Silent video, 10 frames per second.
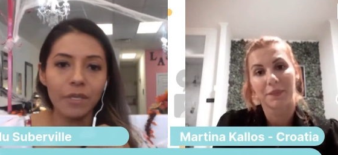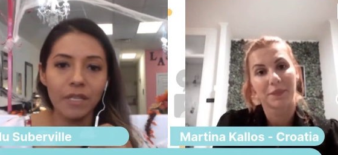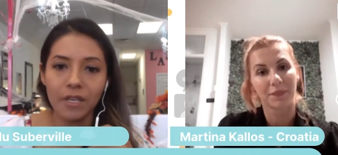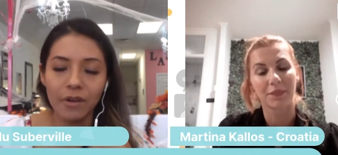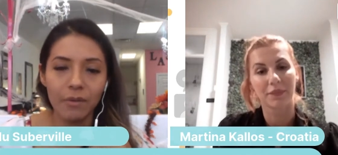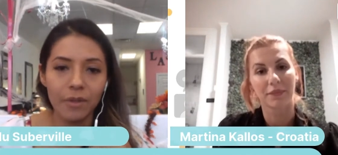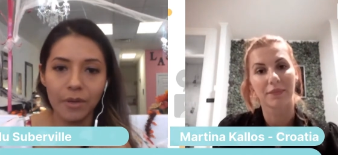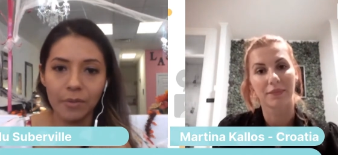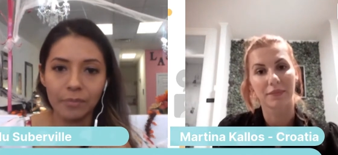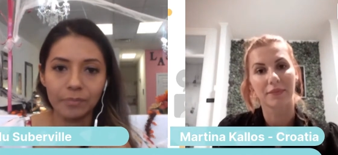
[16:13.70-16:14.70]
Speaker 1: completely agree
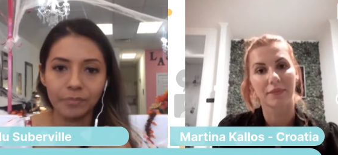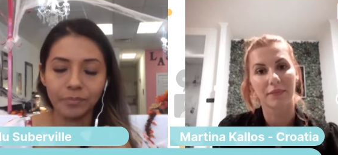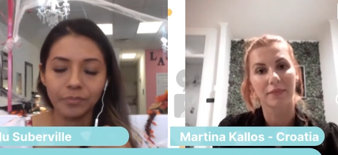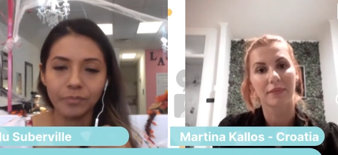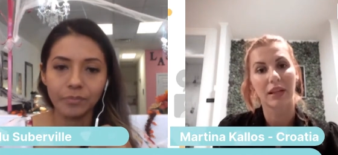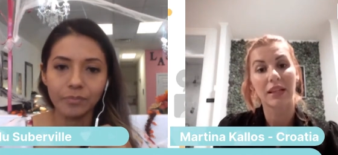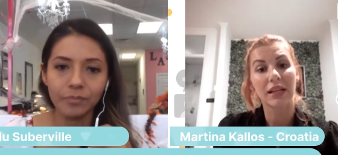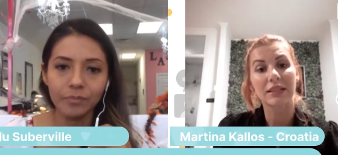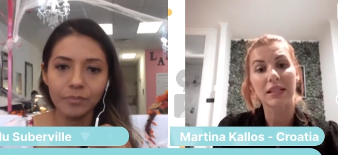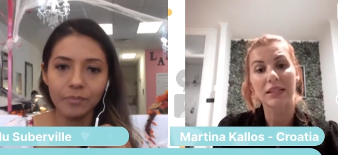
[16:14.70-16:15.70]
with you.
Speaker 2: And
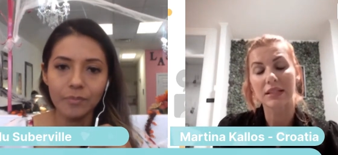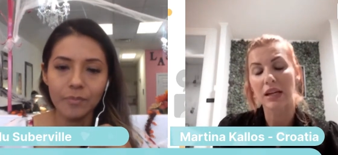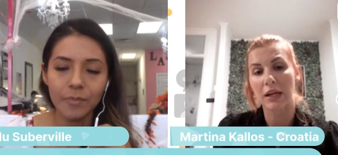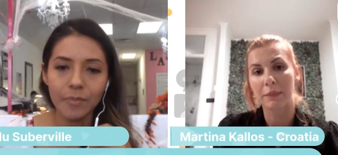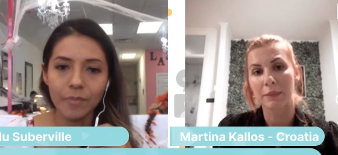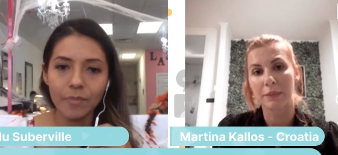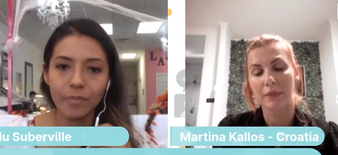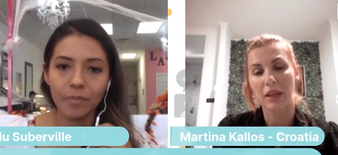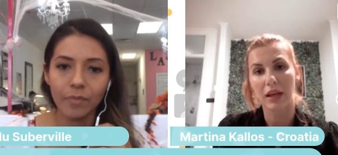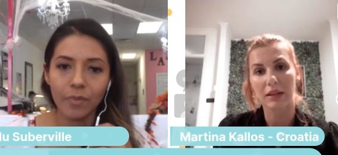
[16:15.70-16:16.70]
that takes time.
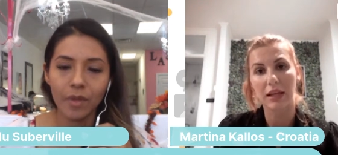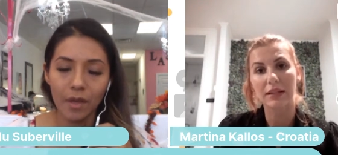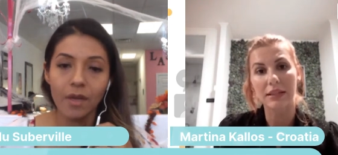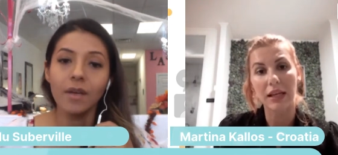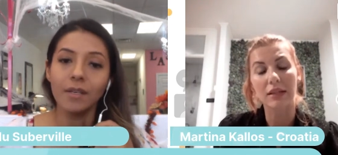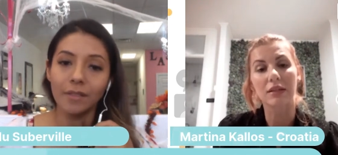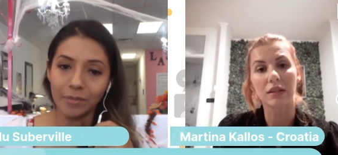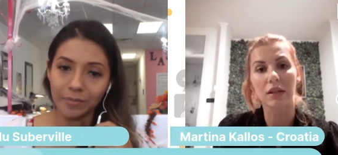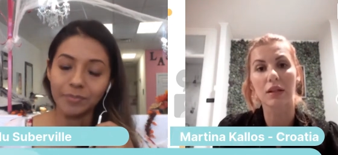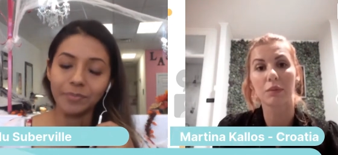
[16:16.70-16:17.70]
That takes a
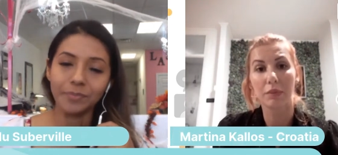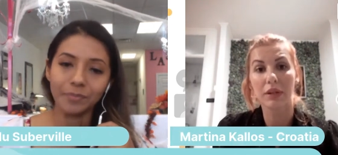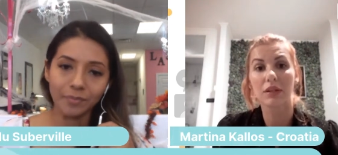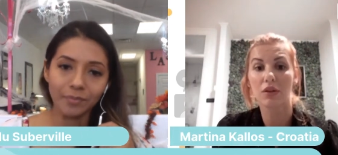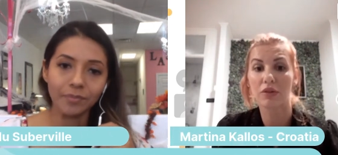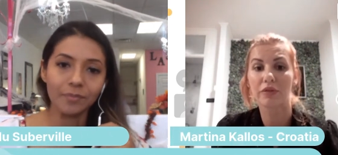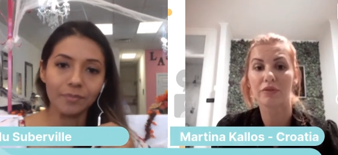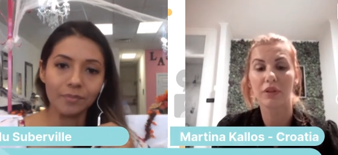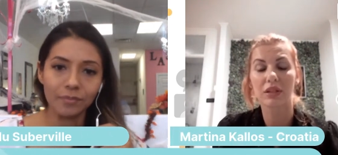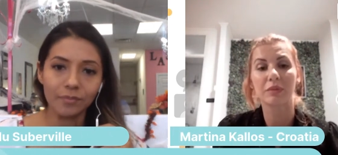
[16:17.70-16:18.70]
little bit of
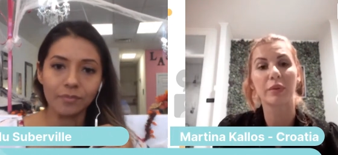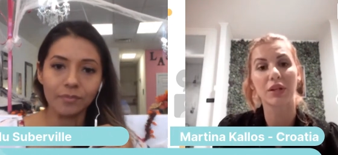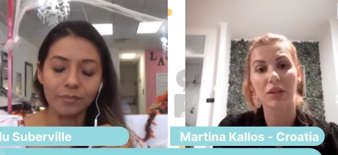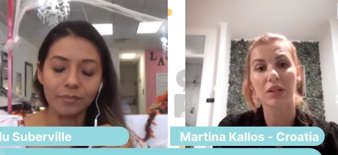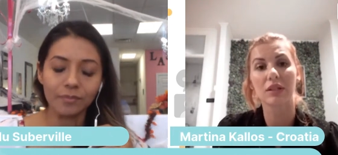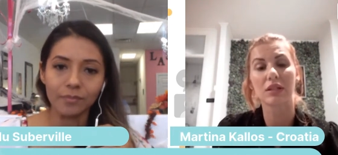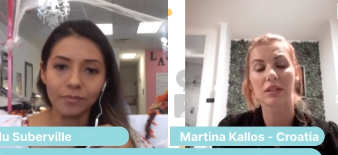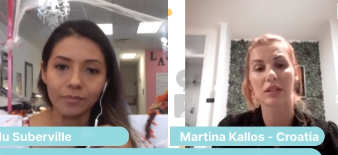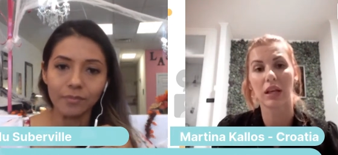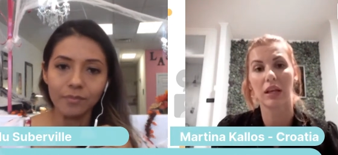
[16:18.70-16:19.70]
experience,
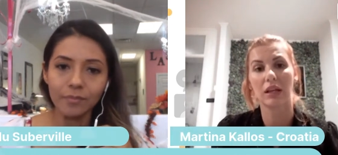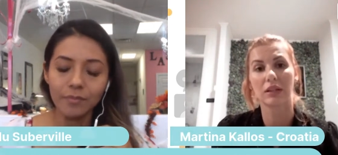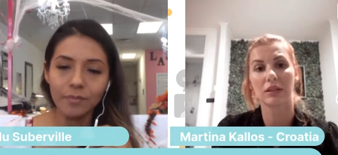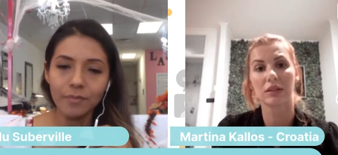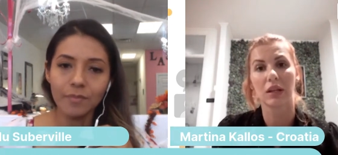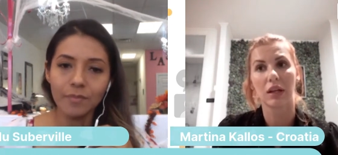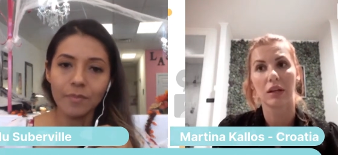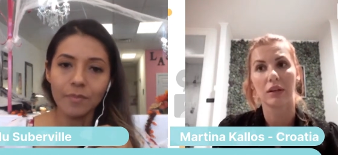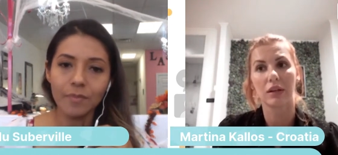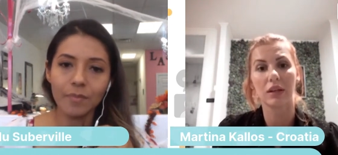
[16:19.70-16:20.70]
and
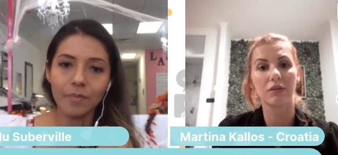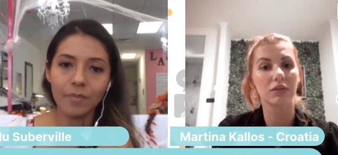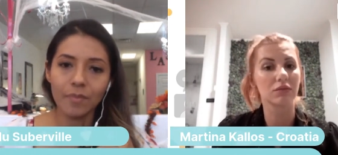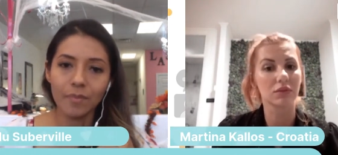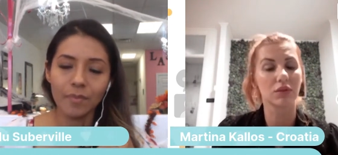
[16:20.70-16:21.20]
even,